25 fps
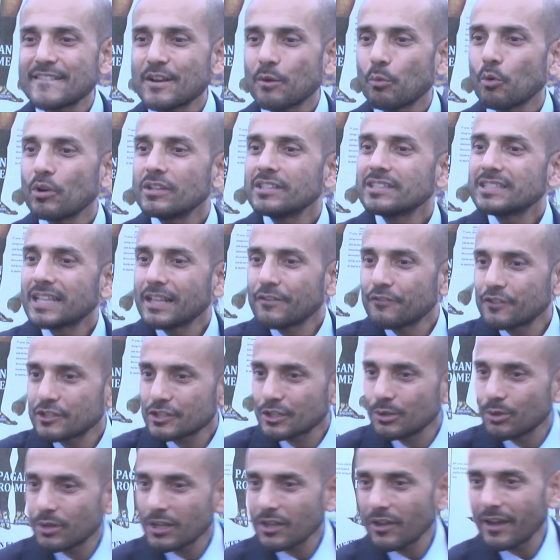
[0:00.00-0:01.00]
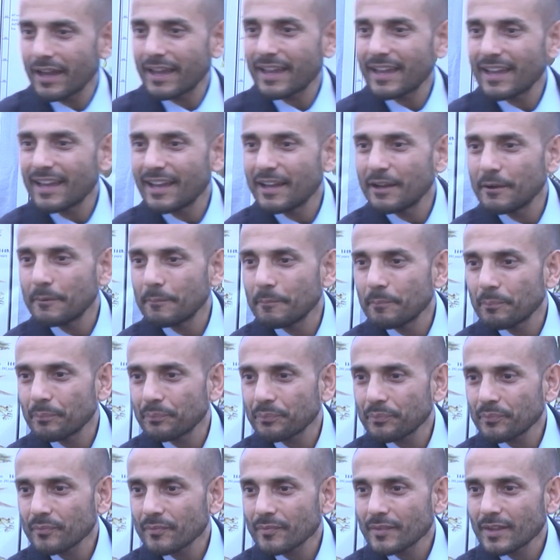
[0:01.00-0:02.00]
What does deliverance look like?
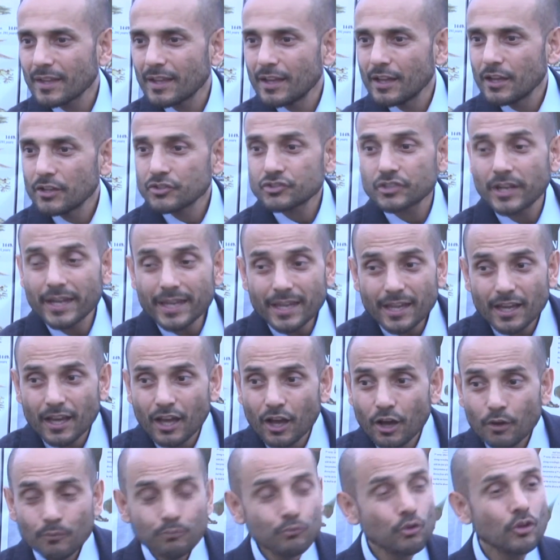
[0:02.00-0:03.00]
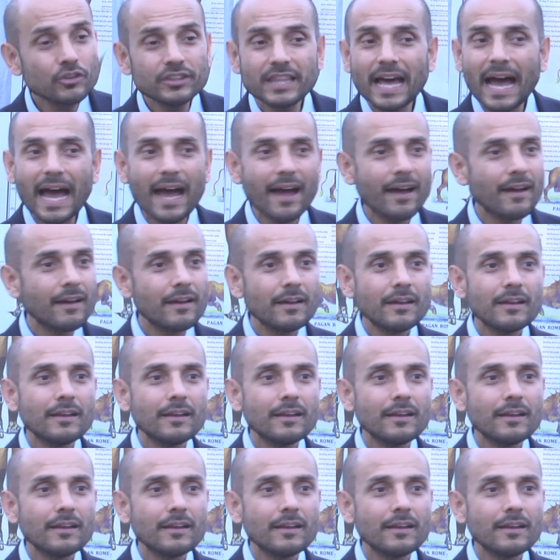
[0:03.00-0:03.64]
Sorry? Not that.